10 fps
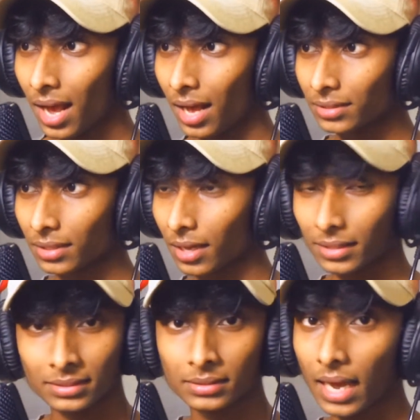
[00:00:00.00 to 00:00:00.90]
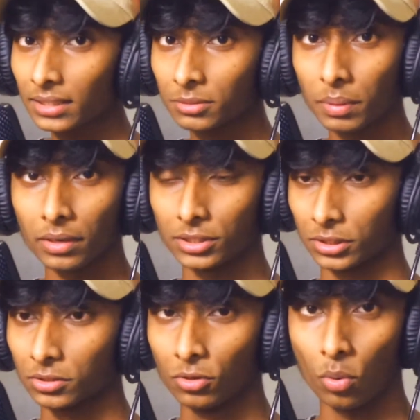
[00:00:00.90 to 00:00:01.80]
That's been
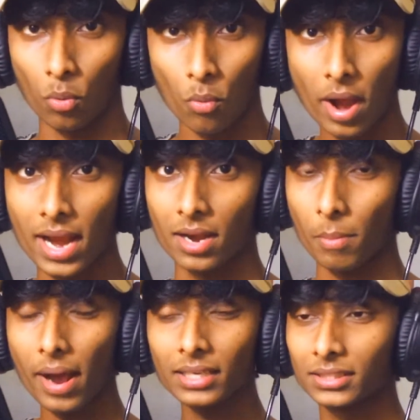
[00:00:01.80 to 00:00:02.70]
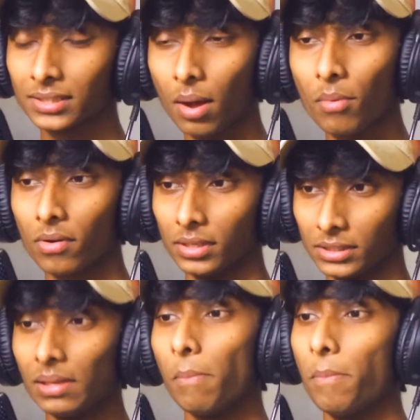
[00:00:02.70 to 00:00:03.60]
just great. My summer
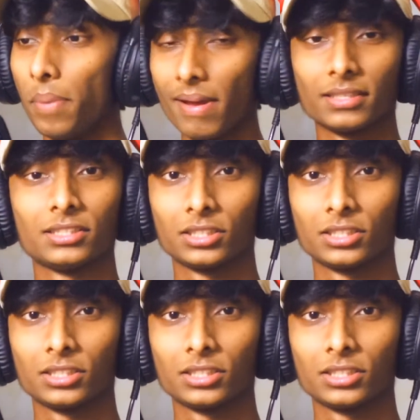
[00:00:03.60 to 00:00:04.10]
is the best